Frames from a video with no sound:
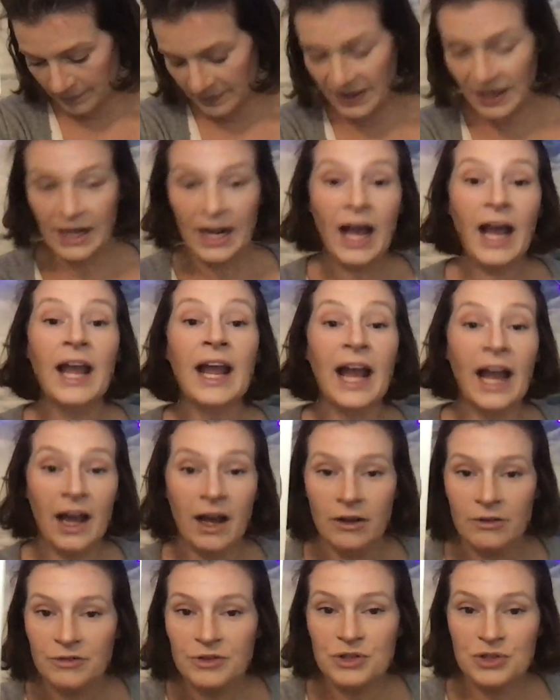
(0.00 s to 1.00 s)
that I
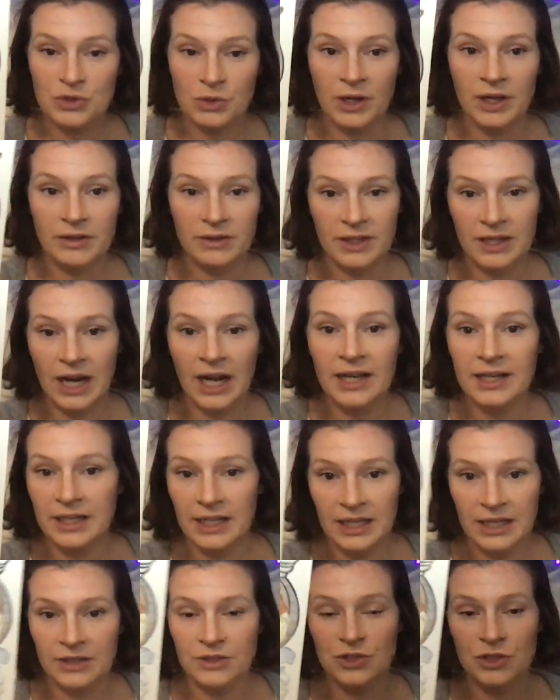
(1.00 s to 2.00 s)
have the strength that I
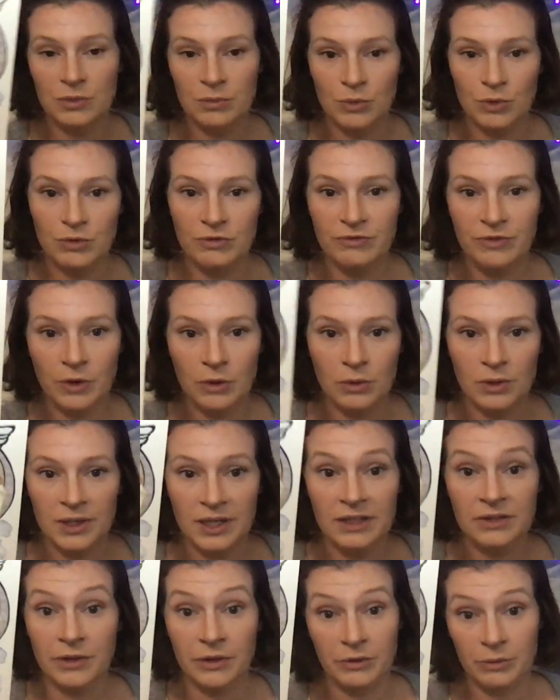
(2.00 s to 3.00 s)
need to move forward
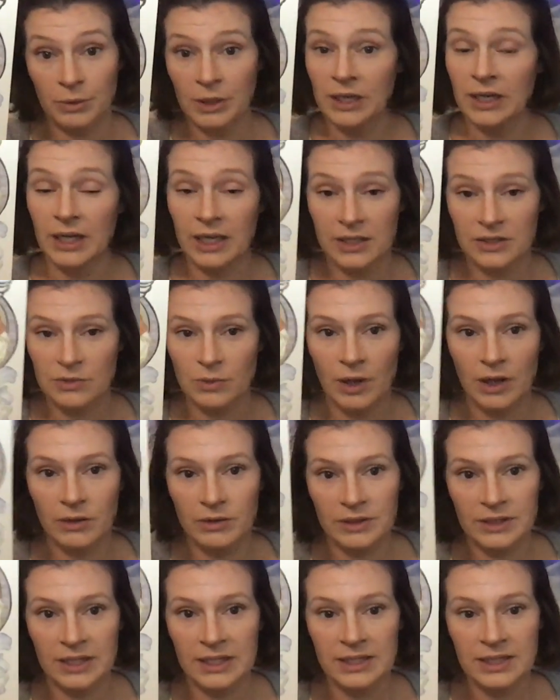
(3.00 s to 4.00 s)
in the 3D as well.
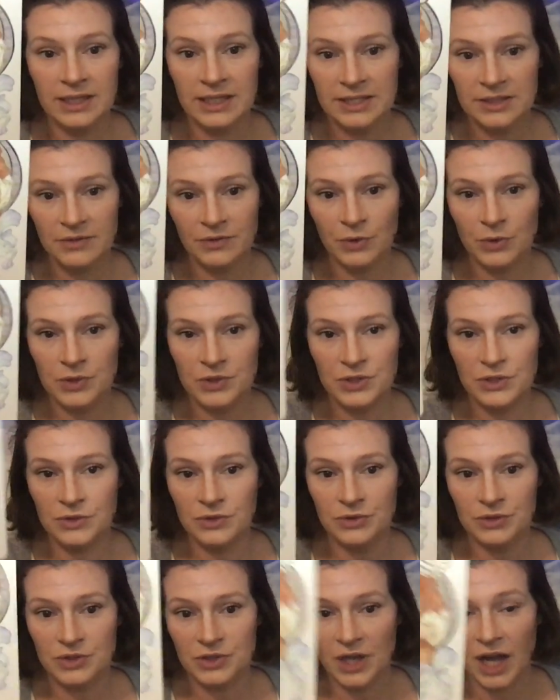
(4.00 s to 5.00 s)
And the, this, of course,
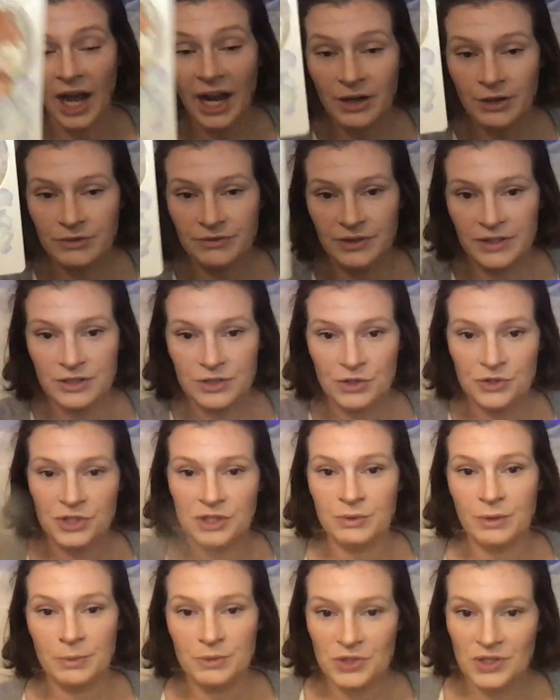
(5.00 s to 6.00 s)
you the Hierophant
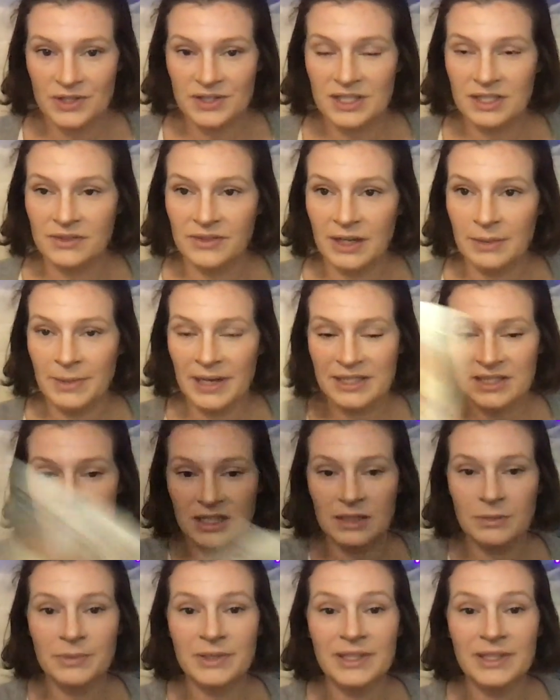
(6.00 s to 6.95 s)
usually represents the Divine Masculine,